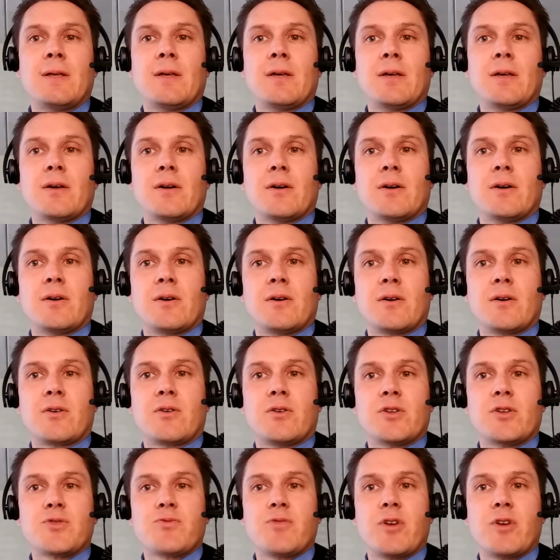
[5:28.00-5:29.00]

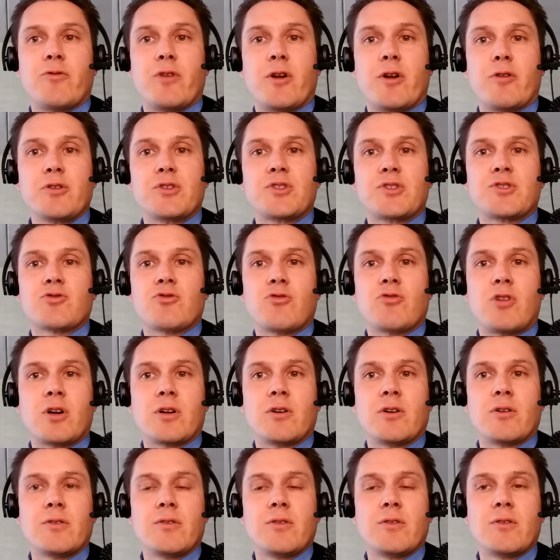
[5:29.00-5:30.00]
because we are very
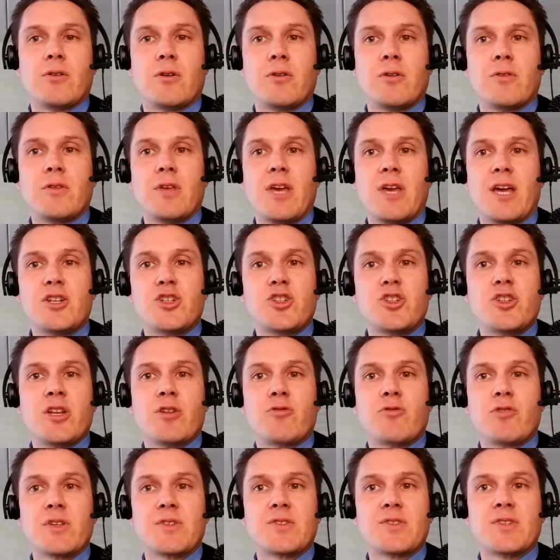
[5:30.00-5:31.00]
strong on the
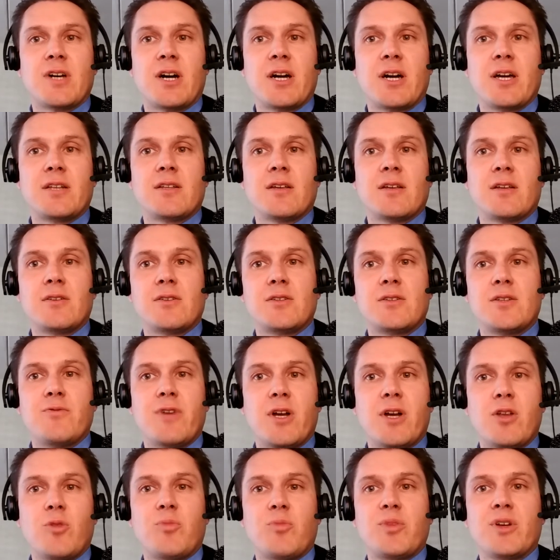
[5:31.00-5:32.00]
engineering side and
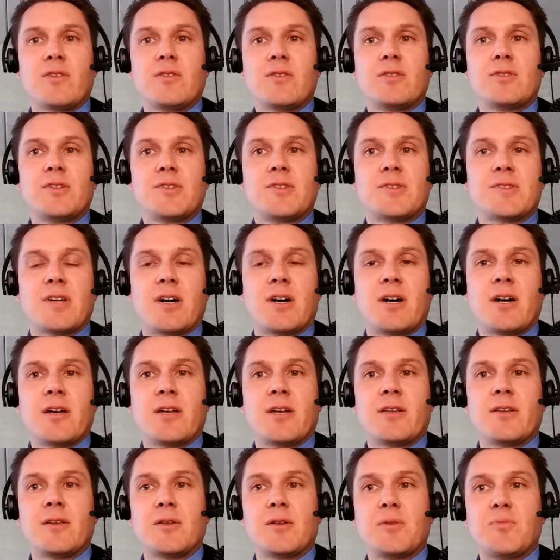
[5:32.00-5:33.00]
developing the
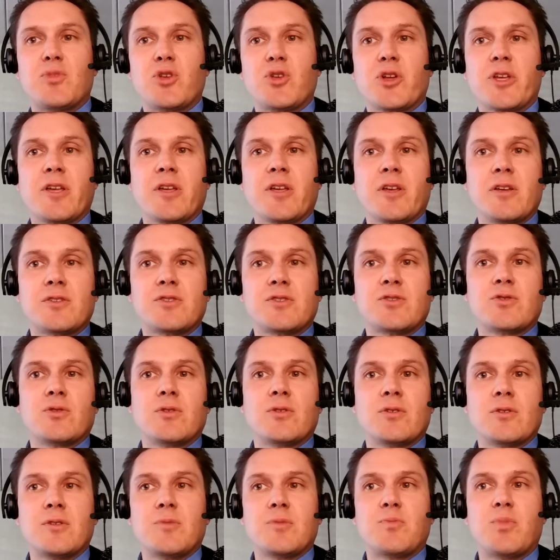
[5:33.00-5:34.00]
design and bringing it
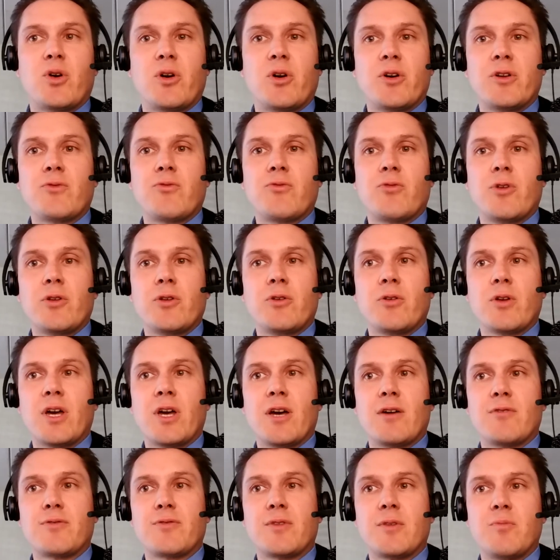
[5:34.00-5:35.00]
to the point where you
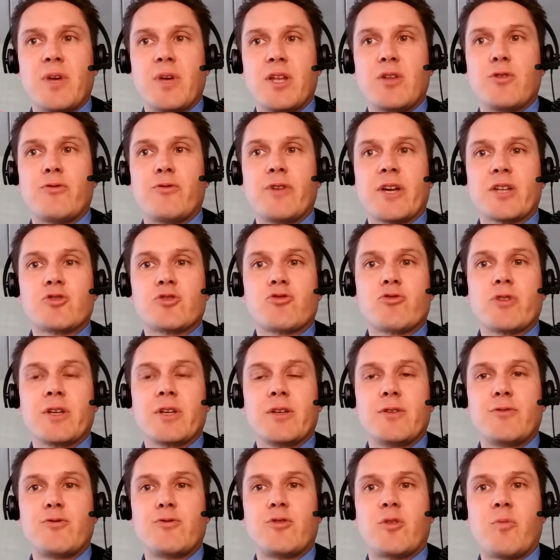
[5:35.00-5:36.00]
have the manufacturing
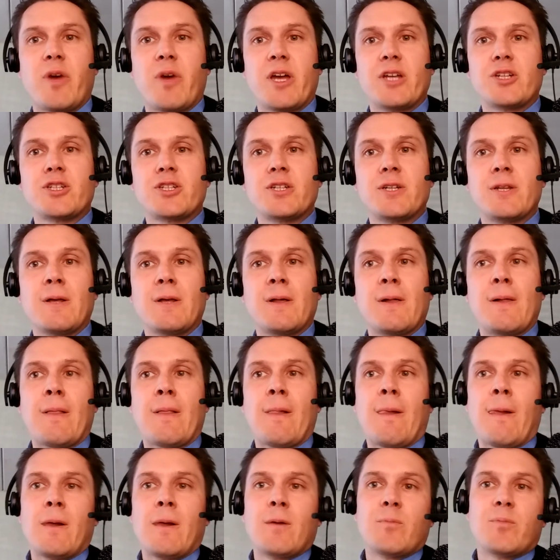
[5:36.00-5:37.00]
information.
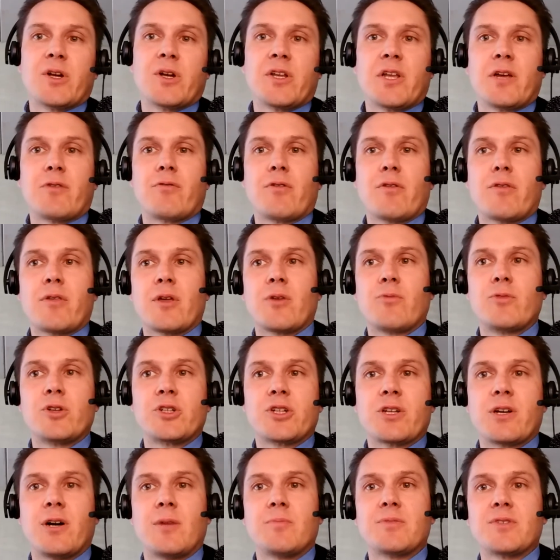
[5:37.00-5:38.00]
But everything
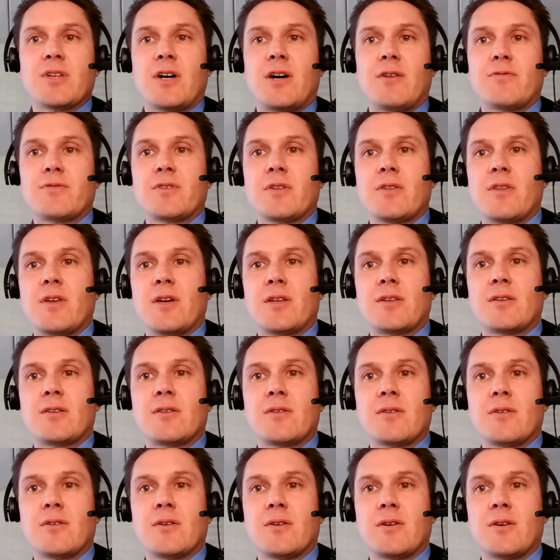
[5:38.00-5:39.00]
which comes after that,
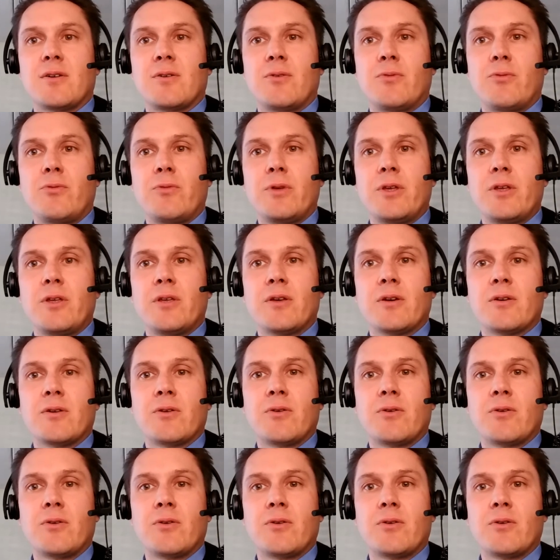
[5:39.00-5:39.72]
we